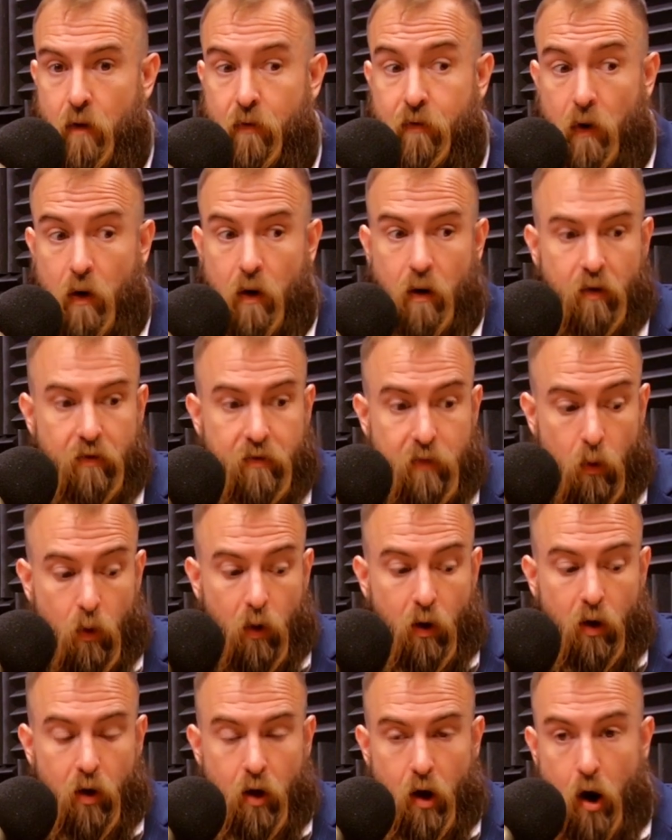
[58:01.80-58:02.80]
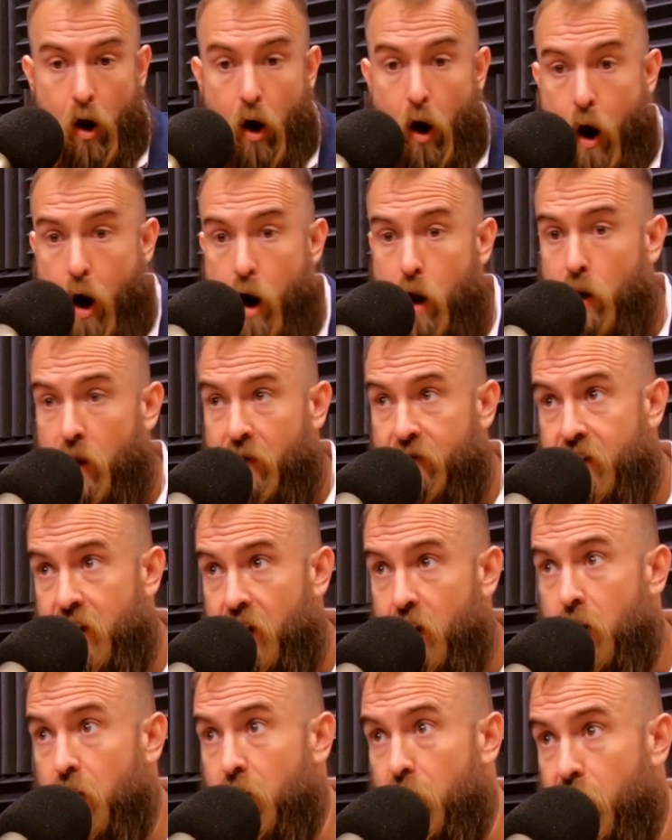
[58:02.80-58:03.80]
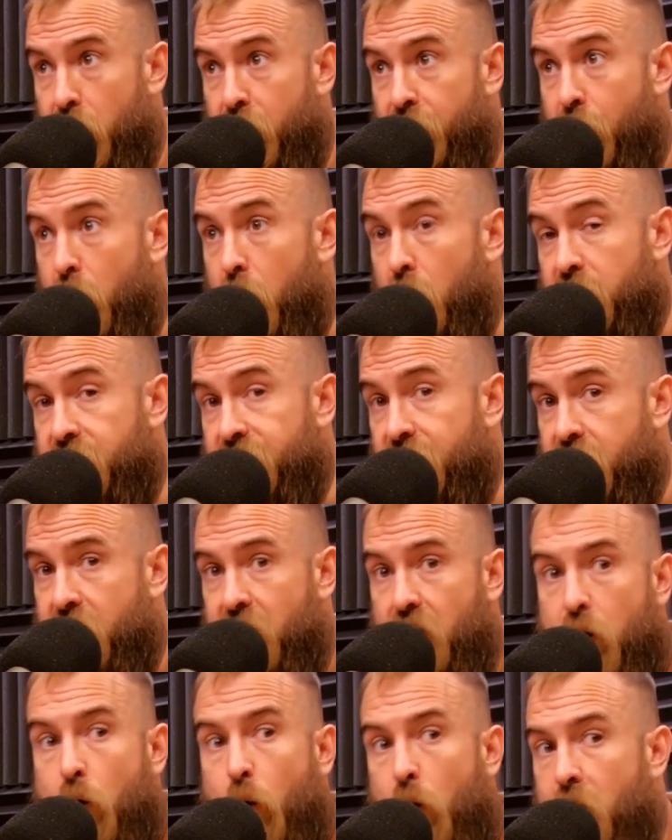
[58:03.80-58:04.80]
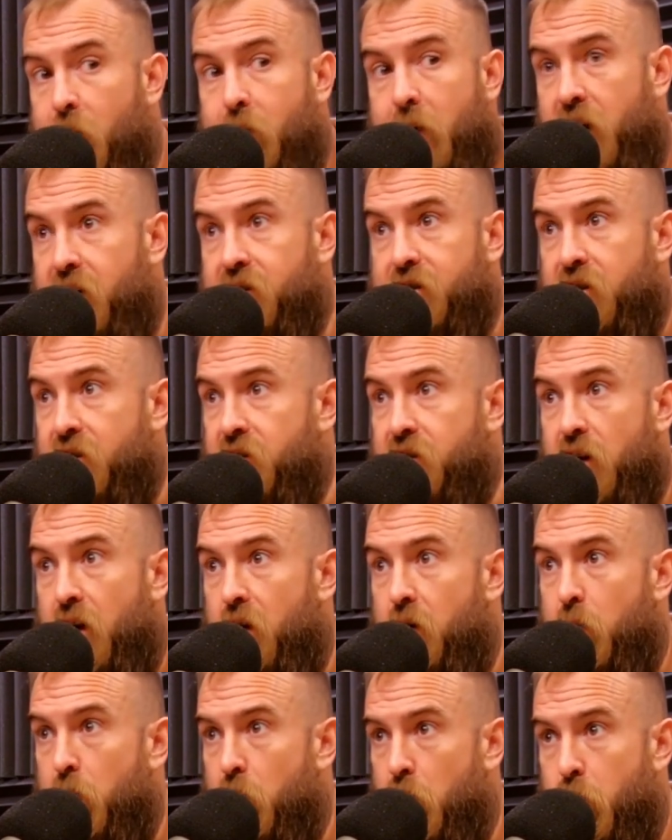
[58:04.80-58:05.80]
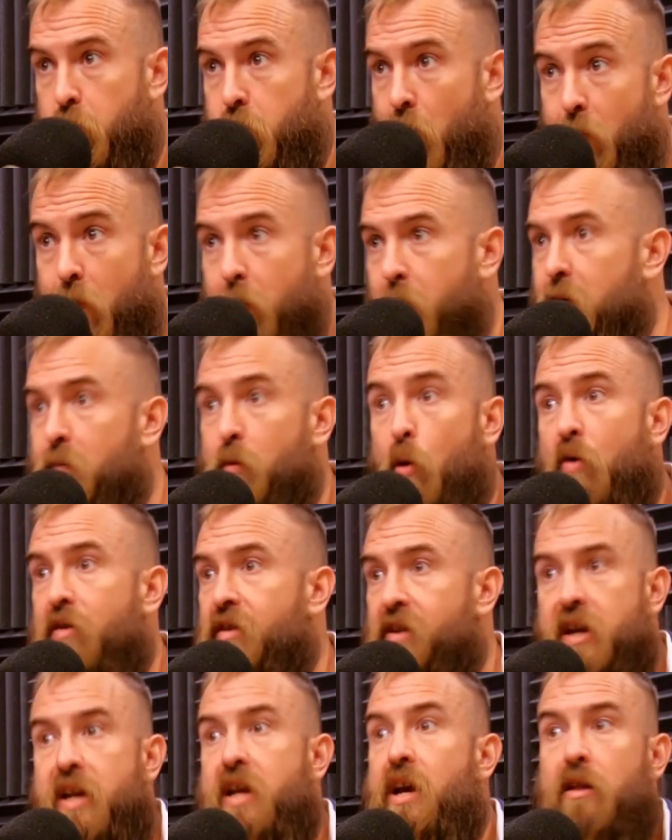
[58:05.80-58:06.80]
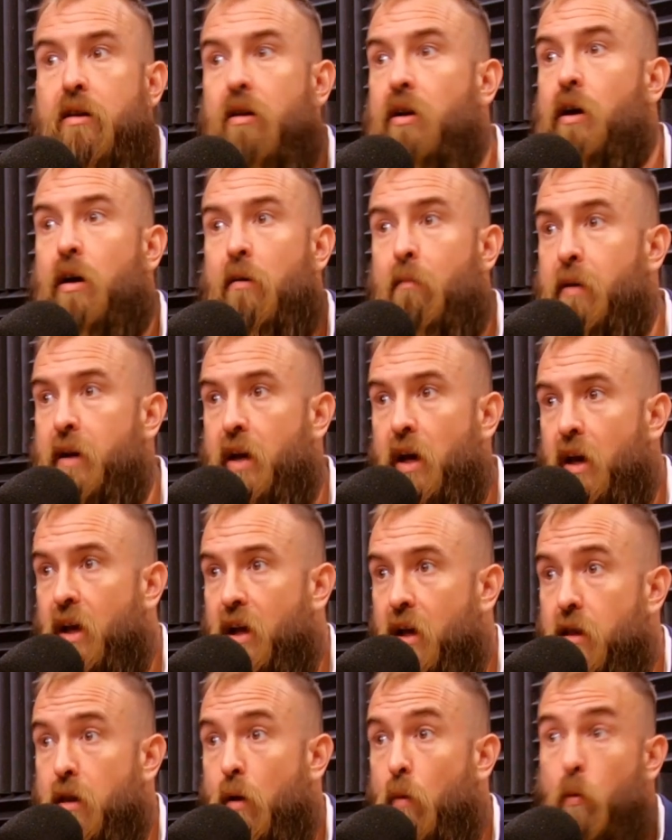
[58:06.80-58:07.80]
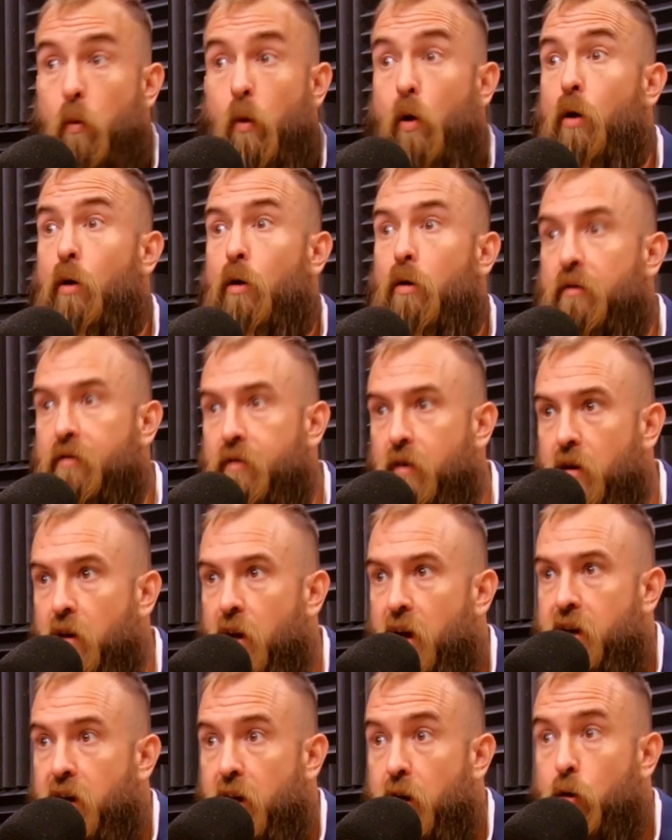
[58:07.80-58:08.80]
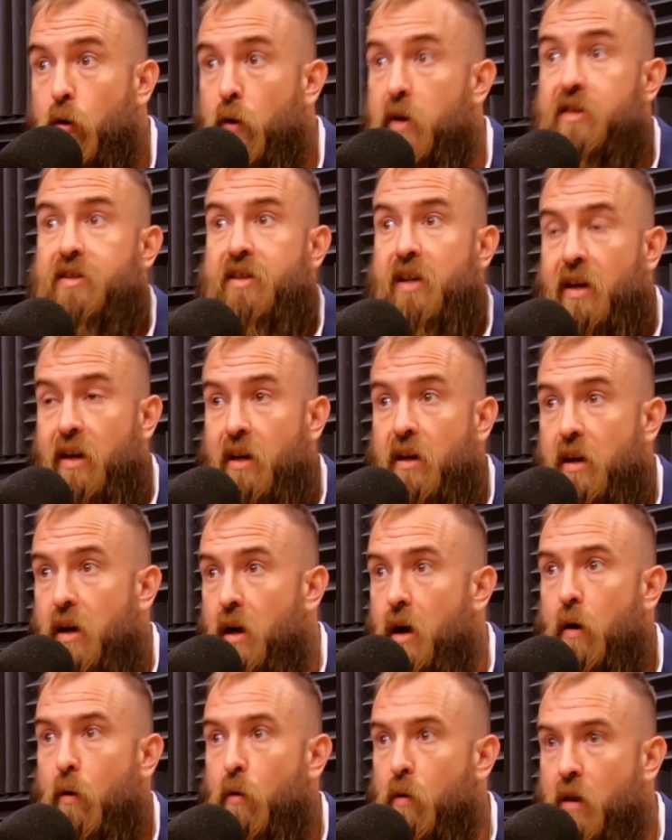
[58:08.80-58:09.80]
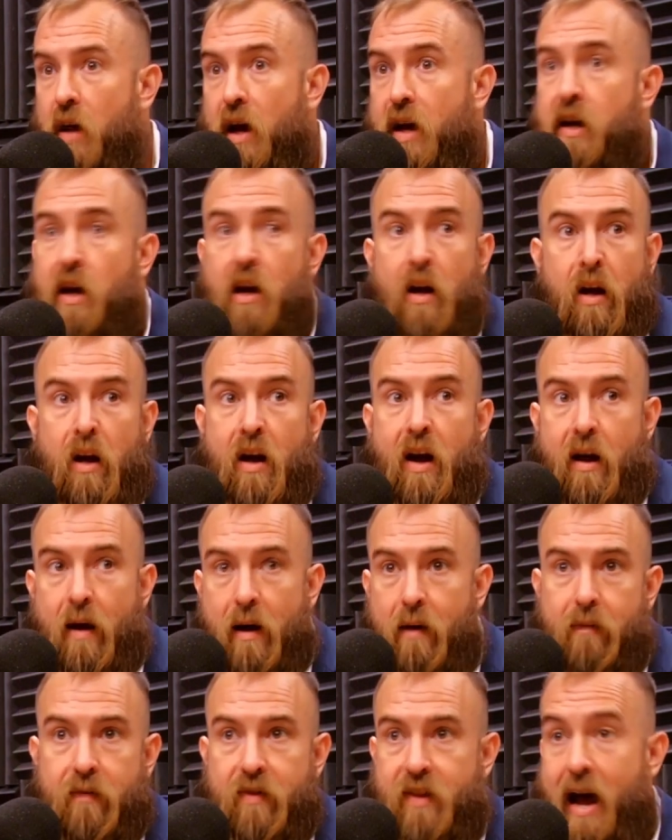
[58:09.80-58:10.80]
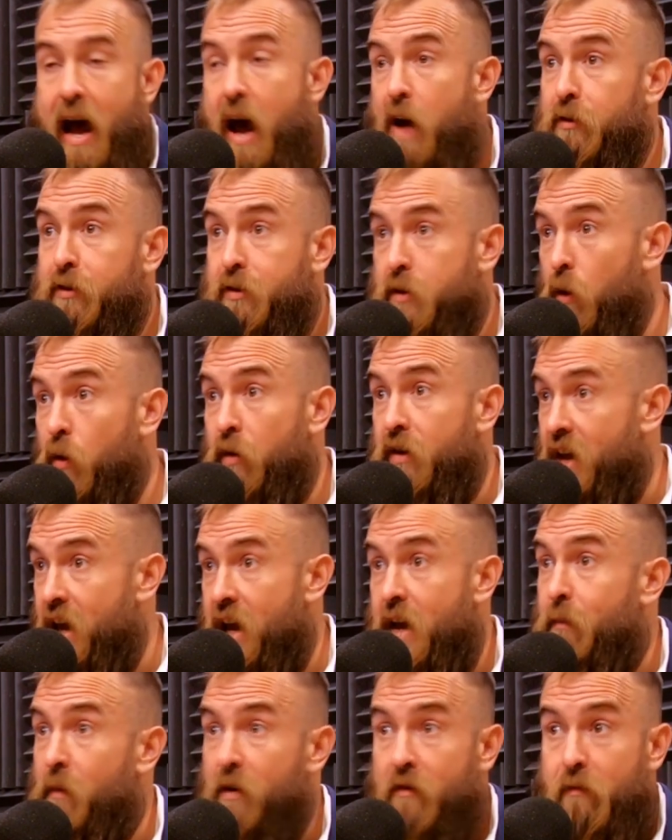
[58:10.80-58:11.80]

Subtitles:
for all of their faults, I think Coinbase has done probably more than any other company in the world for like increasing the household name of